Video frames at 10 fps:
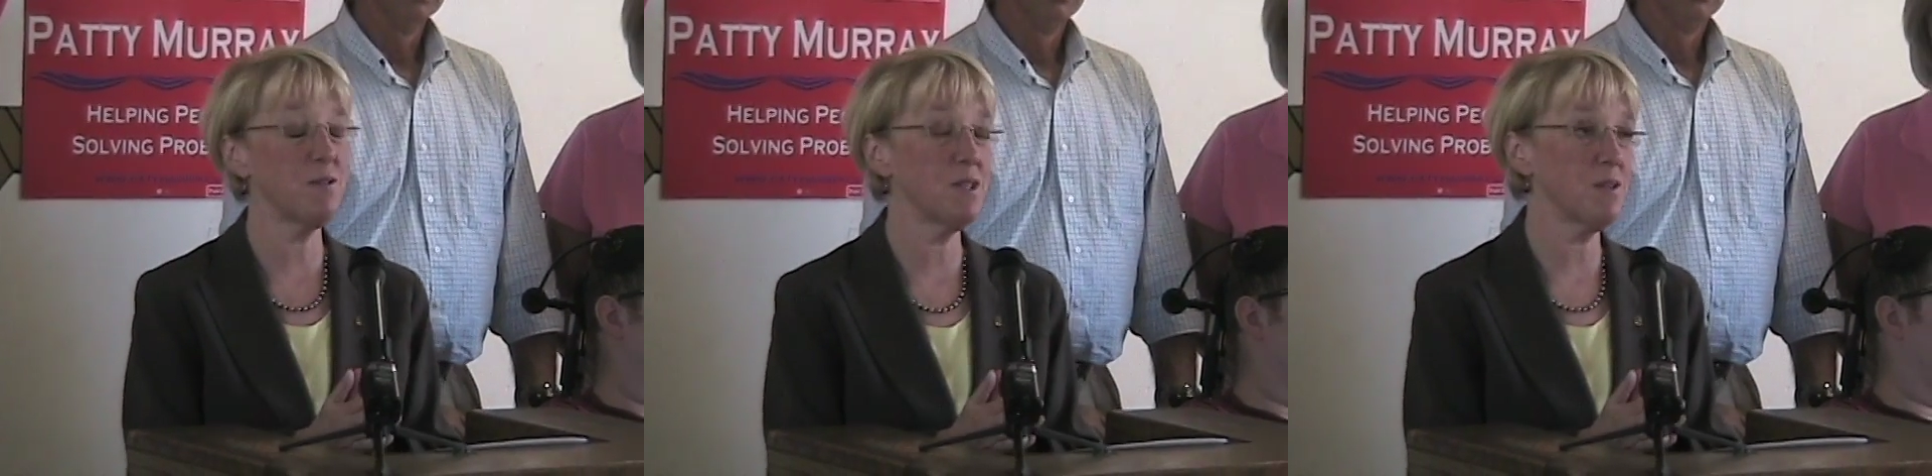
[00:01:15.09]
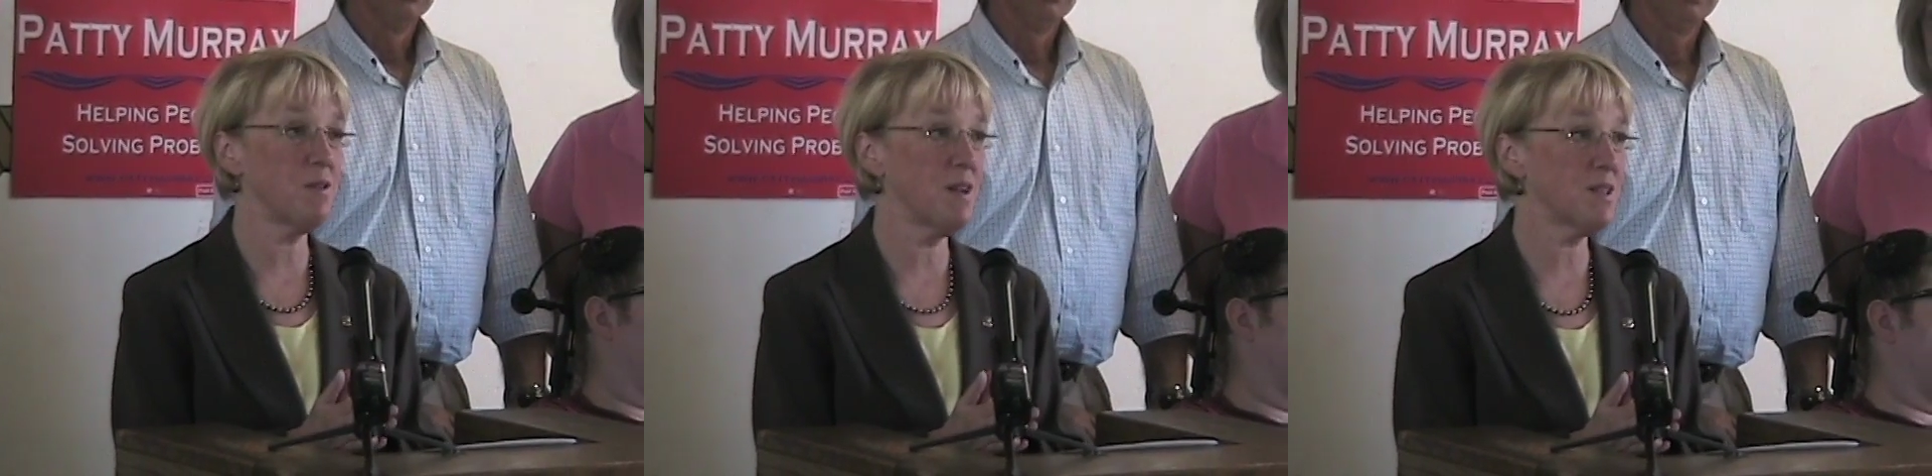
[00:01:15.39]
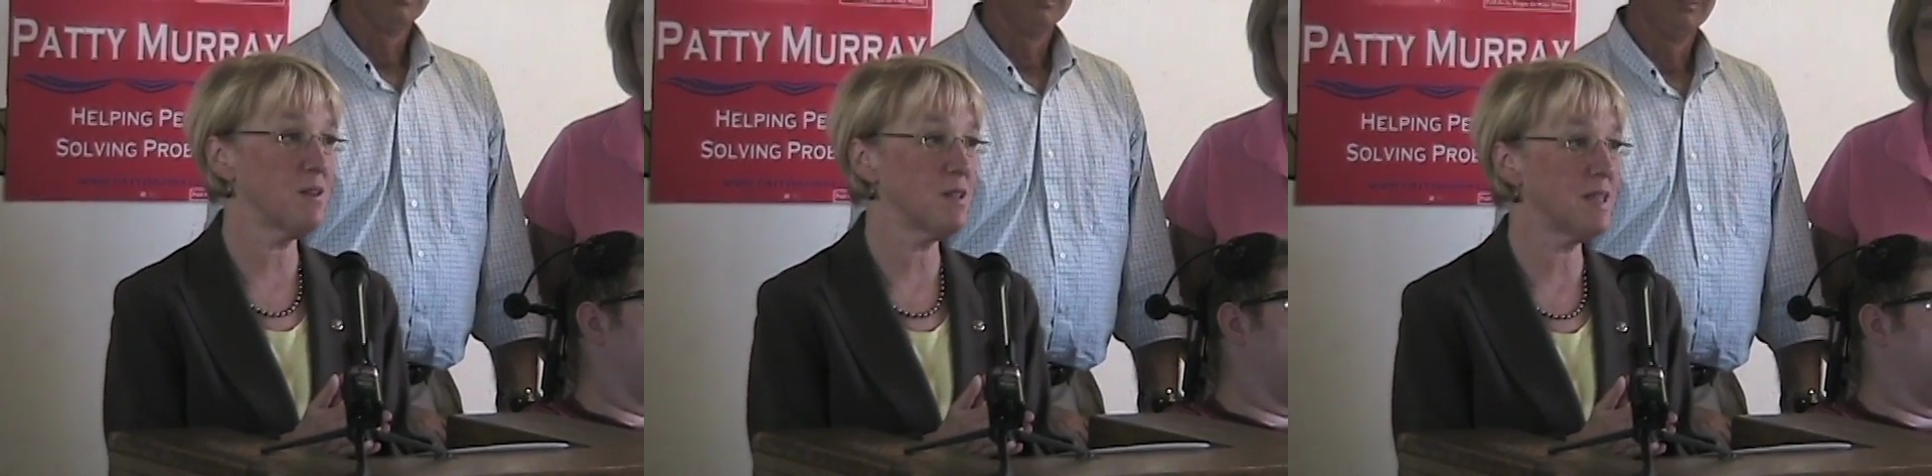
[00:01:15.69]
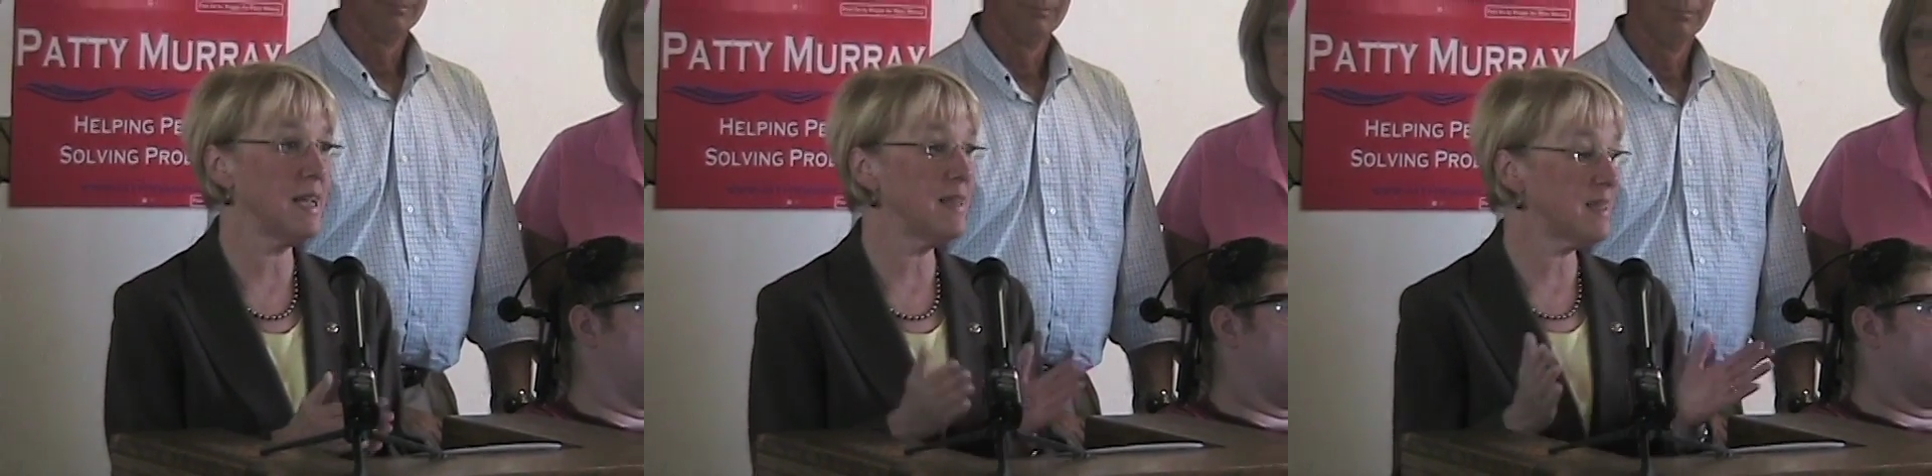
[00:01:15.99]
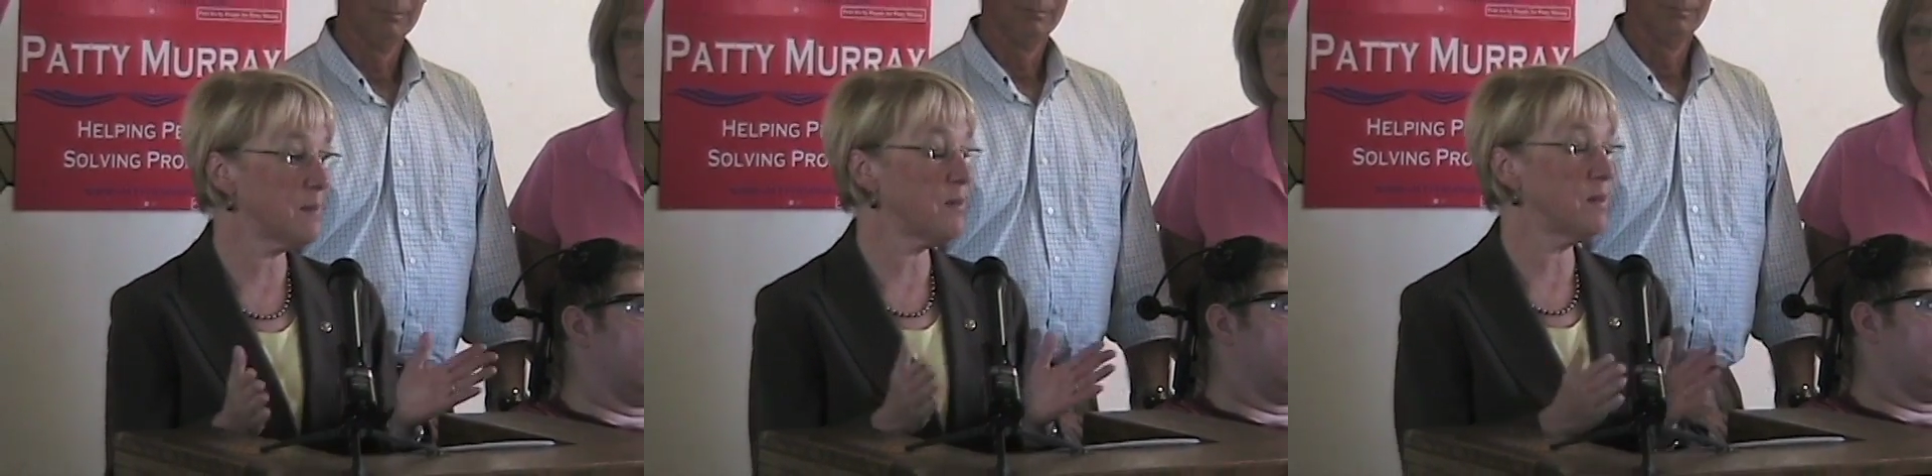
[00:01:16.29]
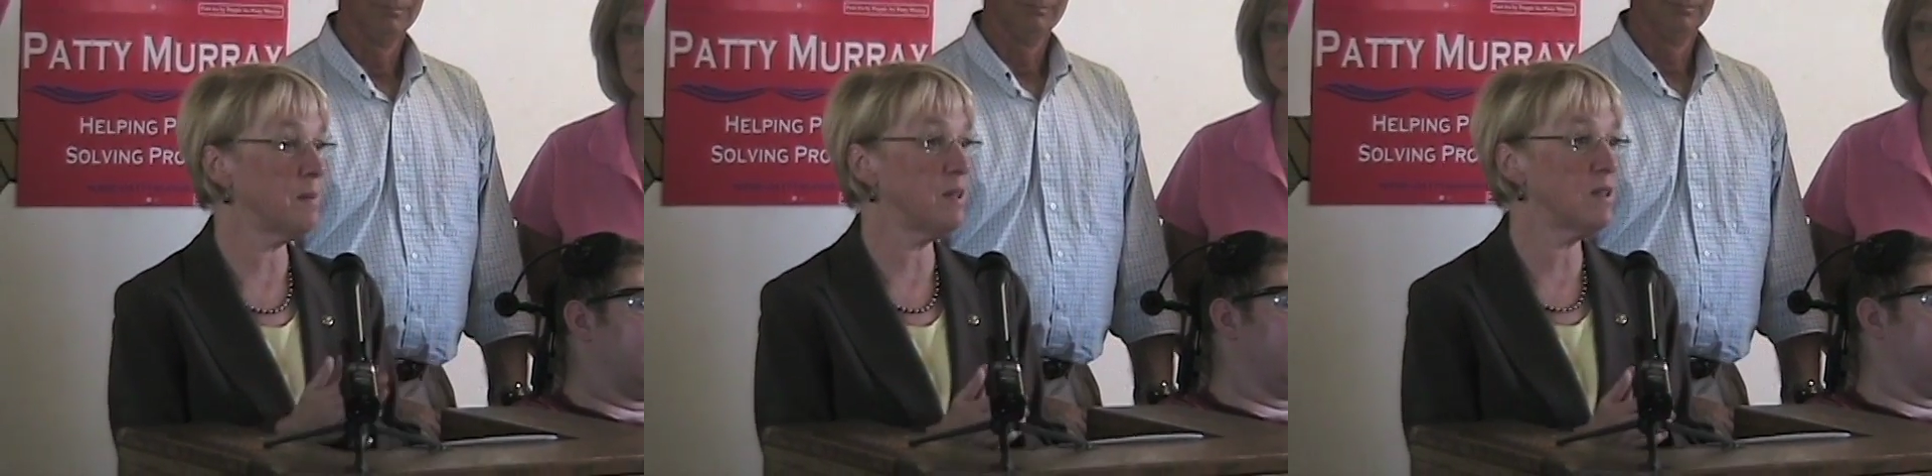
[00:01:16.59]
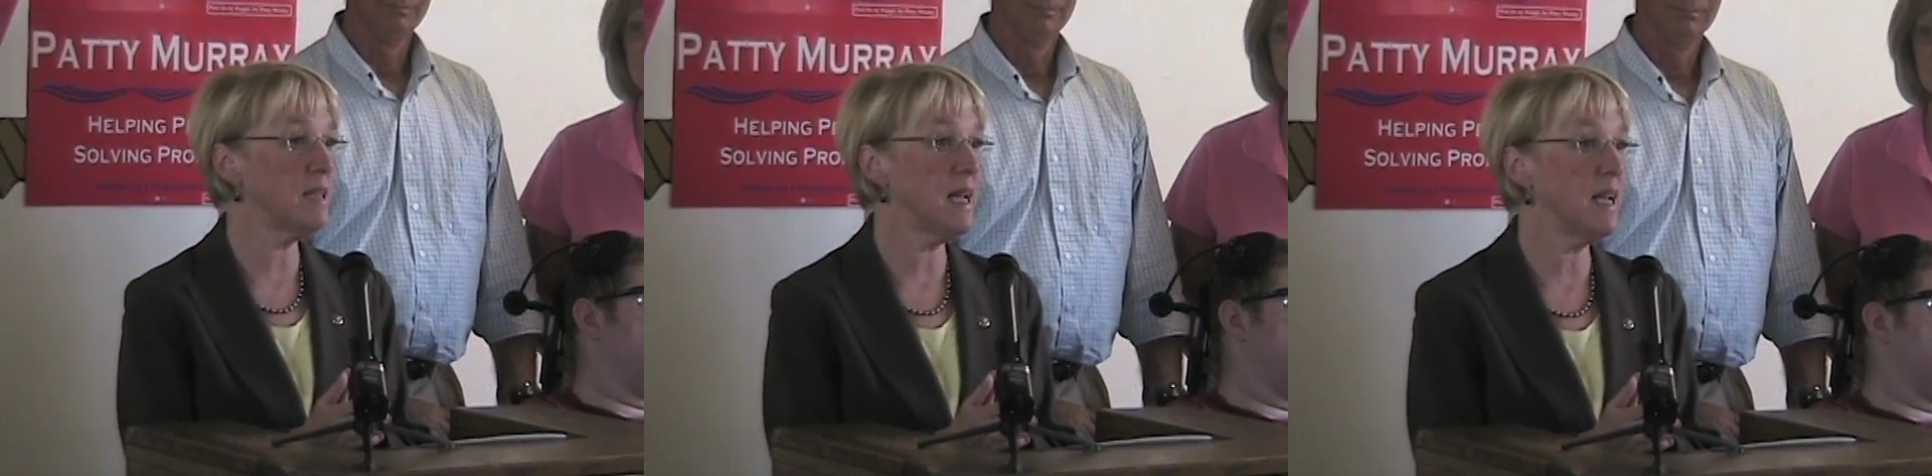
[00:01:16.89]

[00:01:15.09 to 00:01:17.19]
and I listened and I